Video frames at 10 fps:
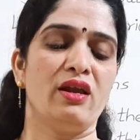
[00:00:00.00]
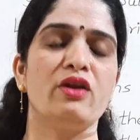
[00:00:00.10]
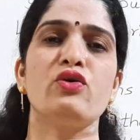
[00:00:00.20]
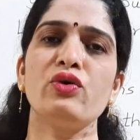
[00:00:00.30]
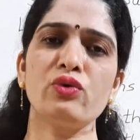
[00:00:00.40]

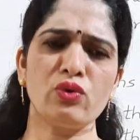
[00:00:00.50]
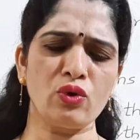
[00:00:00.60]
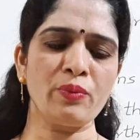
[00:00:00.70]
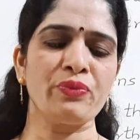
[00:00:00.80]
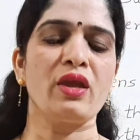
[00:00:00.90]
Do you
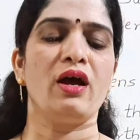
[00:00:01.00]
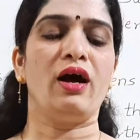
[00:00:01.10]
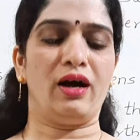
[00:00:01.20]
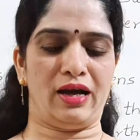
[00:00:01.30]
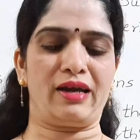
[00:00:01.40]
know
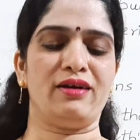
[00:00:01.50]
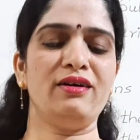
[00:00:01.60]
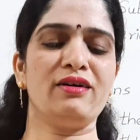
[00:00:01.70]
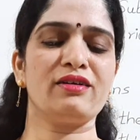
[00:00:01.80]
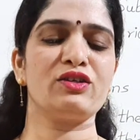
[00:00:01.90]
our
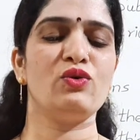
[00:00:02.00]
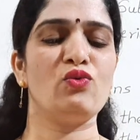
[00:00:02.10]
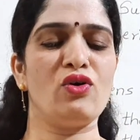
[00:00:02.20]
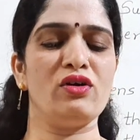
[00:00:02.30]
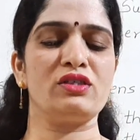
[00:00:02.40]
earth
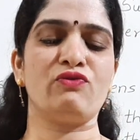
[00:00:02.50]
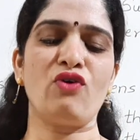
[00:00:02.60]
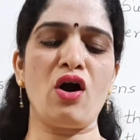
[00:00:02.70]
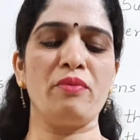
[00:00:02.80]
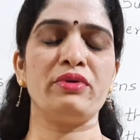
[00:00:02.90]
was
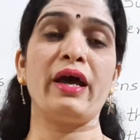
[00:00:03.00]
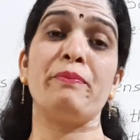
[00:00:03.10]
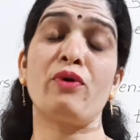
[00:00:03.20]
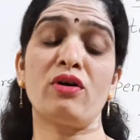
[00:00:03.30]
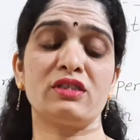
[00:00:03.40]
formed
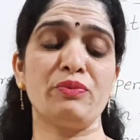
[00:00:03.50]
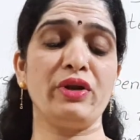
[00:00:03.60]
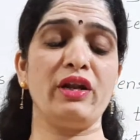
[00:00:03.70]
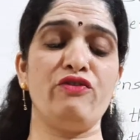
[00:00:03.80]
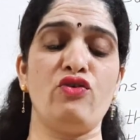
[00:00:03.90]

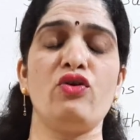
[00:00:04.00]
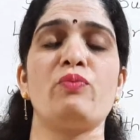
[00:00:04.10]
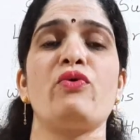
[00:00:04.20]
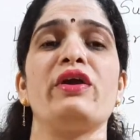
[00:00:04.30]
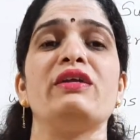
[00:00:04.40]
approximately
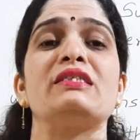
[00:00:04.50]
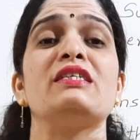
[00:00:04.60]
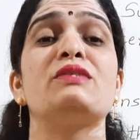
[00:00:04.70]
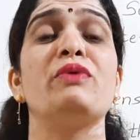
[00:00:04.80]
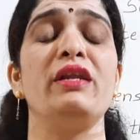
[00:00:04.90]

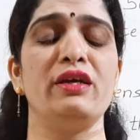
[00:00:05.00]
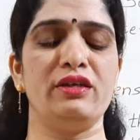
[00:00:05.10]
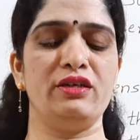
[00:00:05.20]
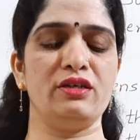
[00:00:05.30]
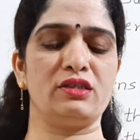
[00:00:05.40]
4.6 billion
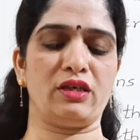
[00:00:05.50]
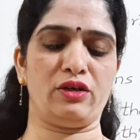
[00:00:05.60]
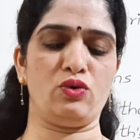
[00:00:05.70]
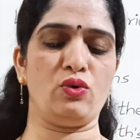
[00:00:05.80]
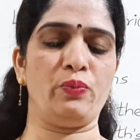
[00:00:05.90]
years
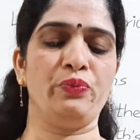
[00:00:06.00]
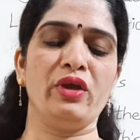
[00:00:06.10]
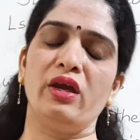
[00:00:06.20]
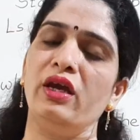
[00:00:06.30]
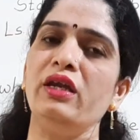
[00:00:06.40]
ago?
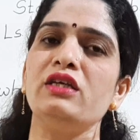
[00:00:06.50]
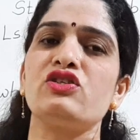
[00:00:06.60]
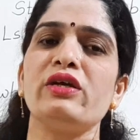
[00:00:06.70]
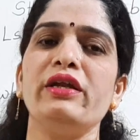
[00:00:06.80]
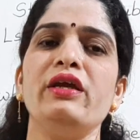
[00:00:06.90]

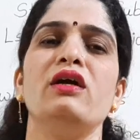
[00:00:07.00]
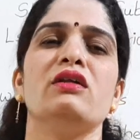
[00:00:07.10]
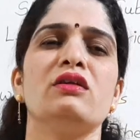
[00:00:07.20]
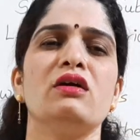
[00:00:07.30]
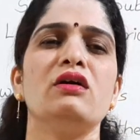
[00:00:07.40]
Initially,
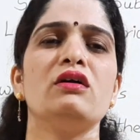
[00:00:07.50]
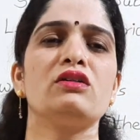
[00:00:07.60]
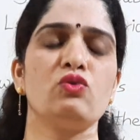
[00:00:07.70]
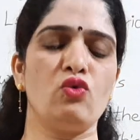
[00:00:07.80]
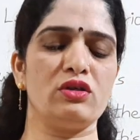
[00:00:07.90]
the earth
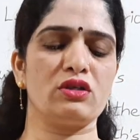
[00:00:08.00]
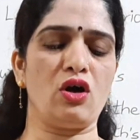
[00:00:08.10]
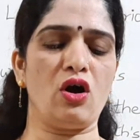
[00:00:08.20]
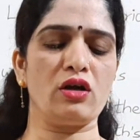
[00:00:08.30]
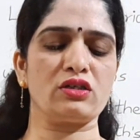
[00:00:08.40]
was a
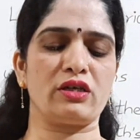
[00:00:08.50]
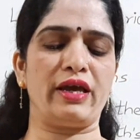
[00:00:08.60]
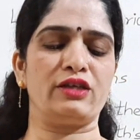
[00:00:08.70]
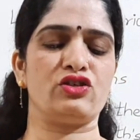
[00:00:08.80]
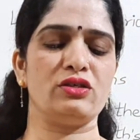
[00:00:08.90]
hot
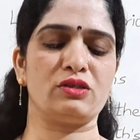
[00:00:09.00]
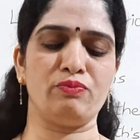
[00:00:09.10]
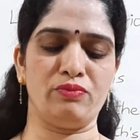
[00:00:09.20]
gaseous